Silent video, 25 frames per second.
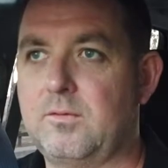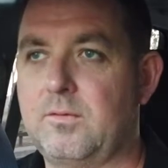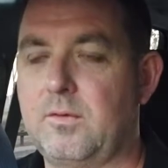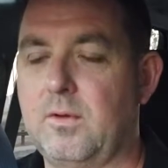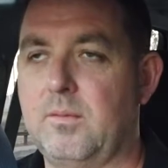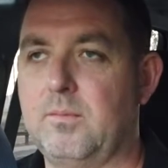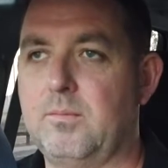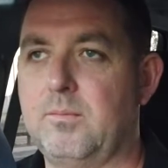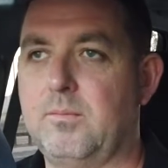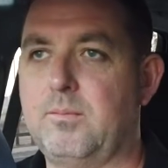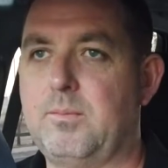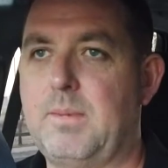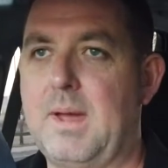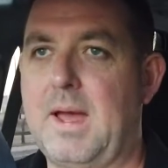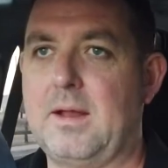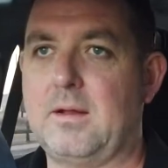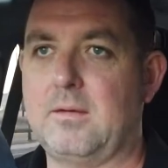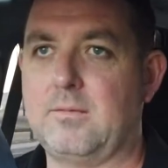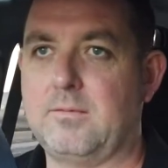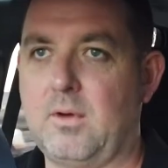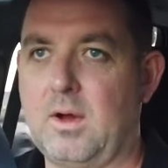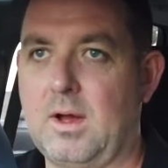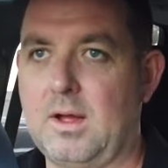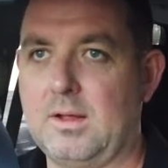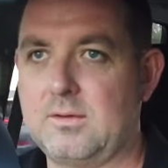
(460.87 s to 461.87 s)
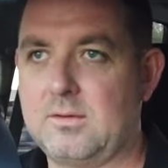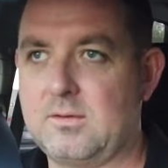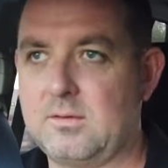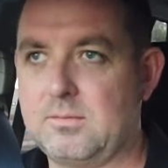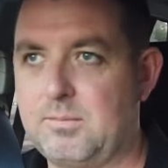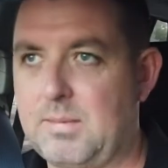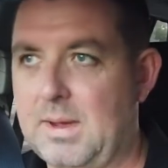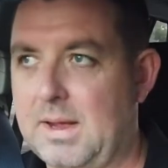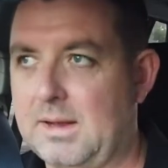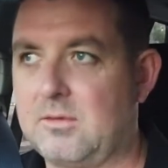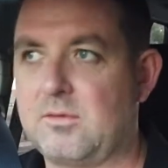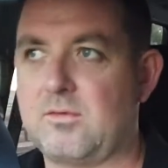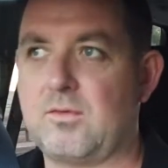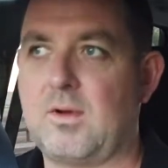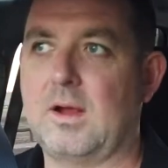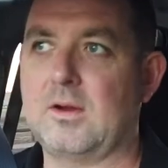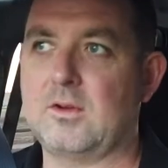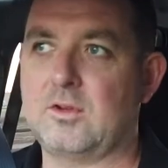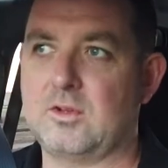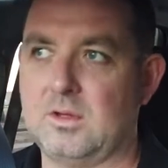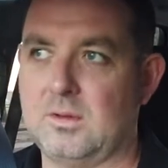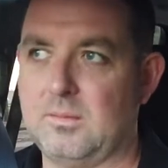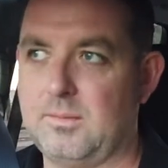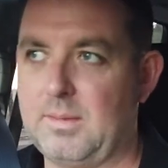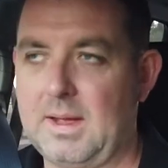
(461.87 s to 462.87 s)
for bad advice, bad
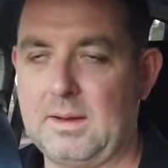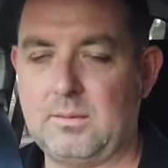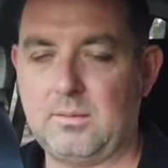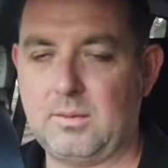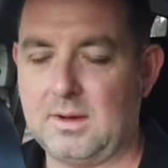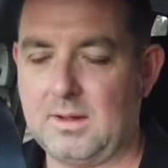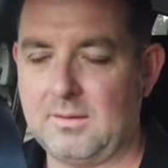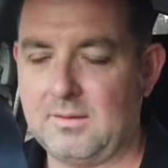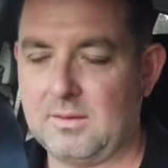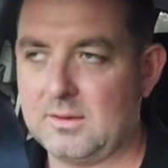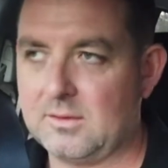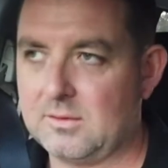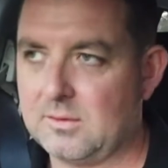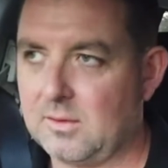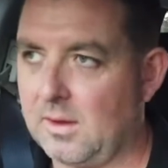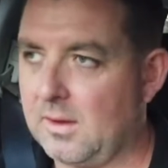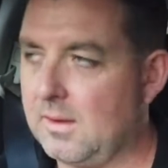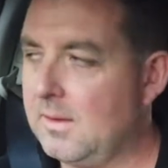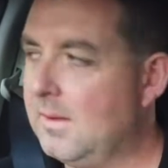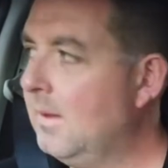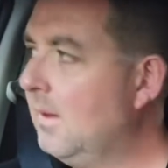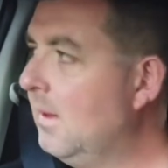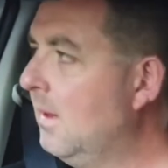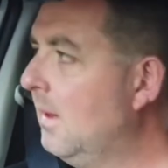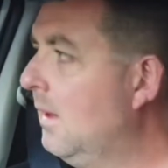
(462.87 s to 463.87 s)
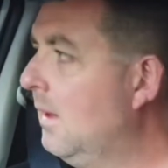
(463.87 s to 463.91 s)
structure, bad whatever. So